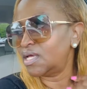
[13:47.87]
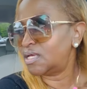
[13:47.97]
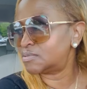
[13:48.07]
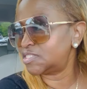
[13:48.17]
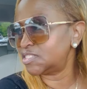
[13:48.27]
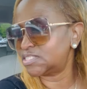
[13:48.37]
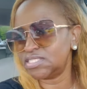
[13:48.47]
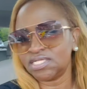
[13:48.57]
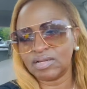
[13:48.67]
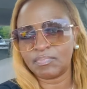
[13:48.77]
I'm still
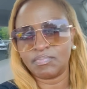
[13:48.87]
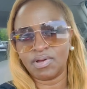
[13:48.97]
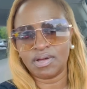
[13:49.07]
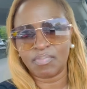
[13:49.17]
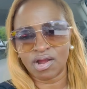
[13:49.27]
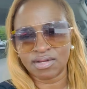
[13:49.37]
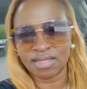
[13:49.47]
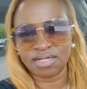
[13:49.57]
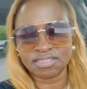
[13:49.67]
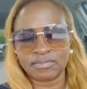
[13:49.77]
sitting in the parking
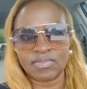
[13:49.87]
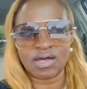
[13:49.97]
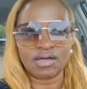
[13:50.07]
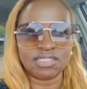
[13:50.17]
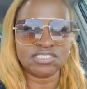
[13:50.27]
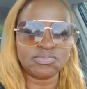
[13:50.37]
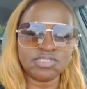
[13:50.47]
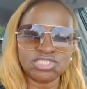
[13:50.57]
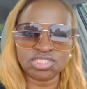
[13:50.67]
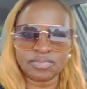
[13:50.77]
lot at the mall. I just
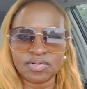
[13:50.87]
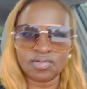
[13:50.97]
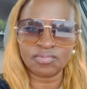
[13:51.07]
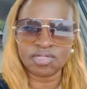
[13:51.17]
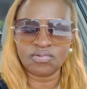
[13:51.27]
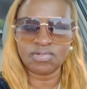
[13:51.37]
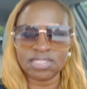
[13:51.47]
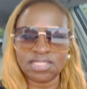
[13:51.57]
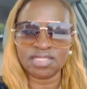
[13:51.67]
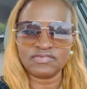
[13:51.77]
wanted to jump on real quick
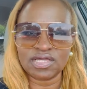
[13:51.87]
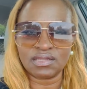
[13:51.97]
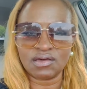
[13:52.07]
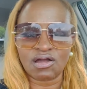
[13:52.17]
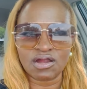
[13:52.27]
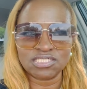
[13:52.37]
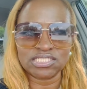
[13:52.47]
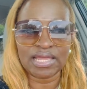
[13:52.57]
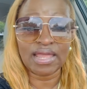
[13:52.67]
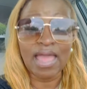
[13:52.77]
and give y'all a car
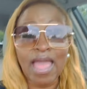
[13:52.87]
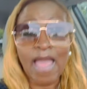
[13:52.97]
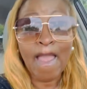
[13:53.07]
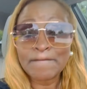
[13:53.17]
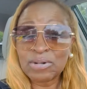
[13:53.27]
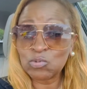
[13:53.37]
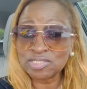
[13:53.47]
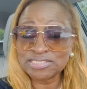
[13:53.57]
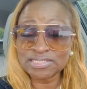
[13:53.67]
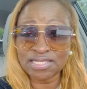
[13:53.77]
chat. But
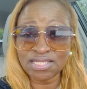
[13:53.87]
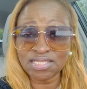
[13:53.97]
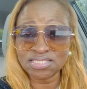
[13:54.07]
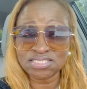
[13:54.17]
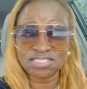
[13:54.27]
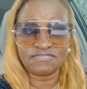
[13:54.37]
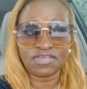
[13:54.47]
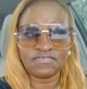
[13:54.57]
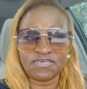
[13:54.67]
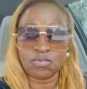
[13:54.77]
once again, this is
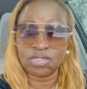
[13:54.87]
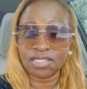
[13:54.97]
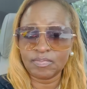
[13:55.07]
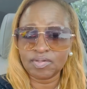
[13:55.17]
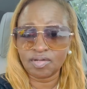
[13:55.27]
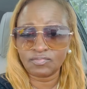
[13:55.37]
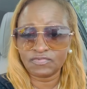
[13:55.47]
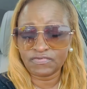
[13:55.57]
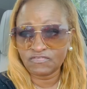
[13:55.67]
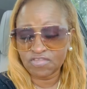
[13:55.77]
Fifi with Keeping Up with
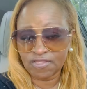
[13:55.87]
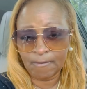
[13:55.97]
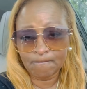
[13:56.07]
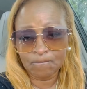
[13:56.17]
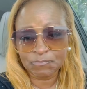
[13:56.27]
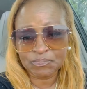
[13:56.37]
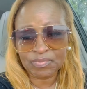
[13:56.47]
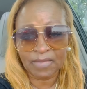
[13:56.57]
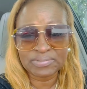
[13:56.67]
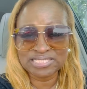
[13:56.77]
Fifi.
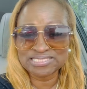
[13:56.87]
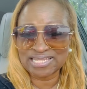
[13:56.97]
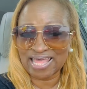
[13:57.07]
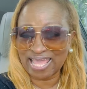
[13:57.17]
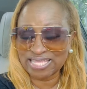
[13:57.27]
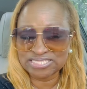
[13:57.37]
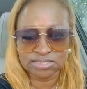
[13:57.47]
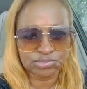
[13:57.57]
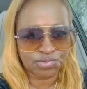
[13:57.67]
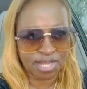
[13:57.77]
Please like,
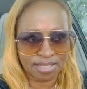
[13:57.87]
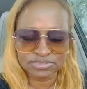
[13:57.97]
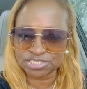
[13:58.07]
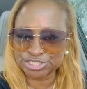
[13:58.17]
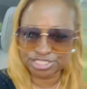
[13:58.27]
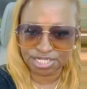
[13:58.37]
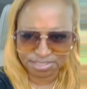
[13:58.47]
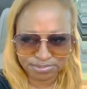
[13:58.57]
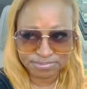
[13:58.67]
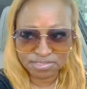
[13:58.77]
subscribe to the channel.